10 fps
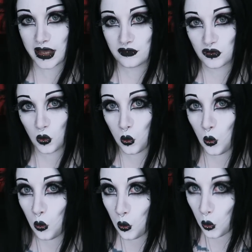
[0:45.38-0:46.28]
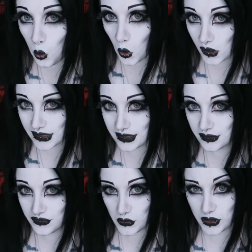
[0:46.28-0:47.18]
I have quite
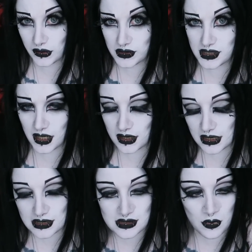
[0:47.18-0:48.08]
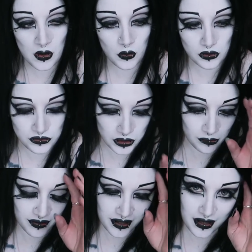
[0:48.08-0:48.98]
a few KILLSTAR things in my
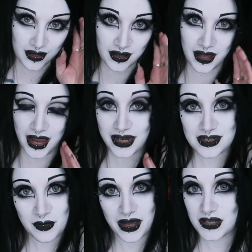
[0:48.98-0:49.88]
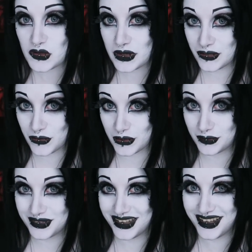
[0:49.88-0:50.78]
wardrobe and in my underwear drawer.
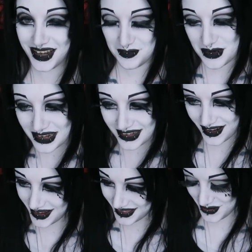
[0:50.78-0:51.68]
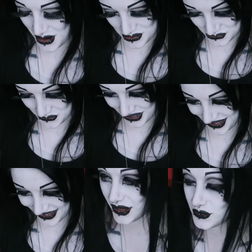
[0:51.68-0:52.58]
I really like their
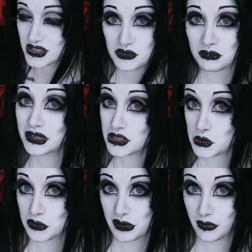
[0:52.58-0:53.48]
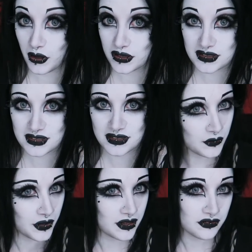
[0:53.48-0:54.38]
underwear. And also in my jewelry box. And
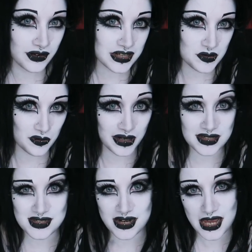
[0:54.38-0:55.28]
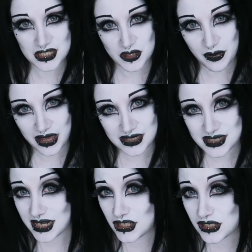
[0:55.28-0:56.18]
they're one of the fashion brands that I actually pay
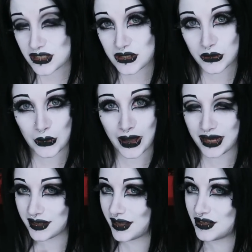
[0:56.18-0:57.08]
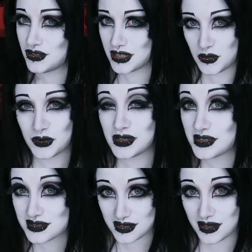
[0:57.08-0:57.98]
attention to and get genuinely
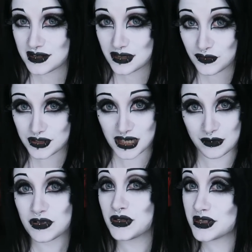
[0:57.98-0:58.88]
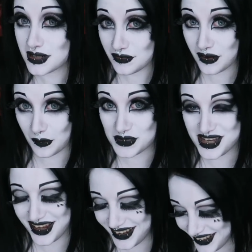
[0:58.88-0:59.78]
excited every time new stuff comes
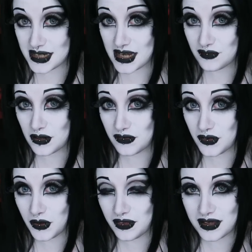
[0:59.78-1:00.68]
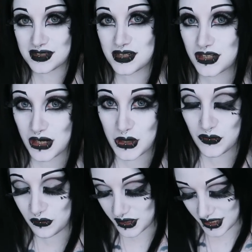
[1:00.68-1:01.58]
out. Today I've got a few things to show
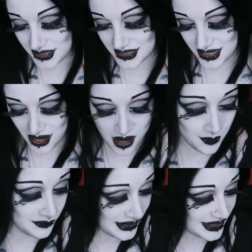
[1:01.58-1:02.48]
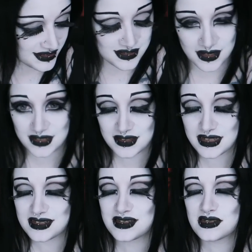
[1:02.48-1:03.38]
you from KILLSTAR. I'm really excited.
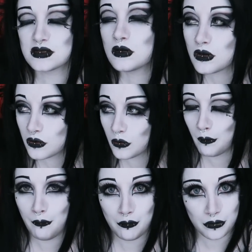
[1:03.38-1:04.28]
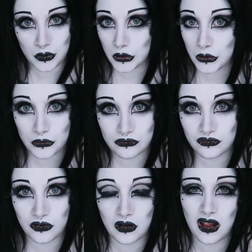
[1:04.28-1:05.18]
They're so
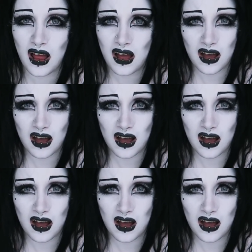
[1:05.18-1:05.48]
beautiful.